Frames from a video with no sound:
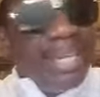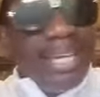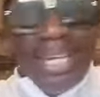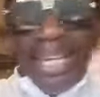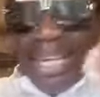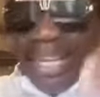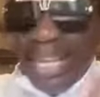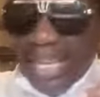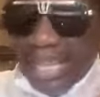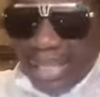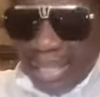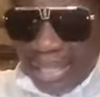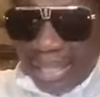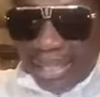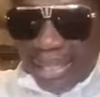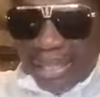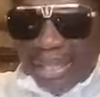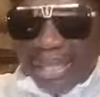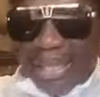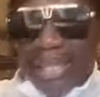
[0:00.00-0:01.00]
in
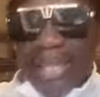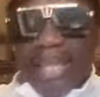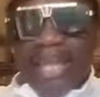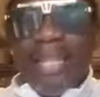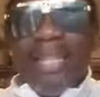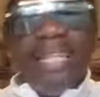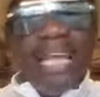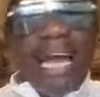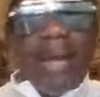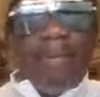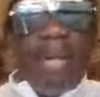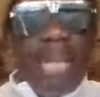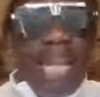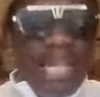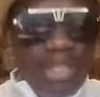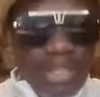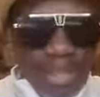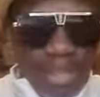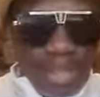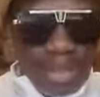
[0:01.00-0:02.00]
their
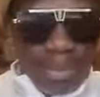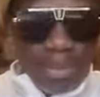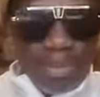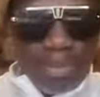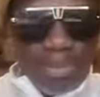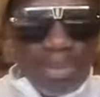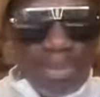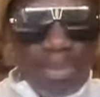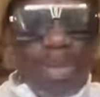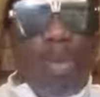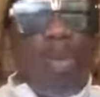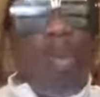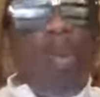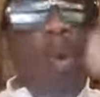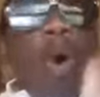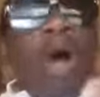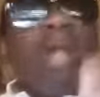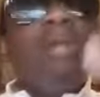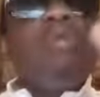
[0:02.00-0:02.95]
relationship. What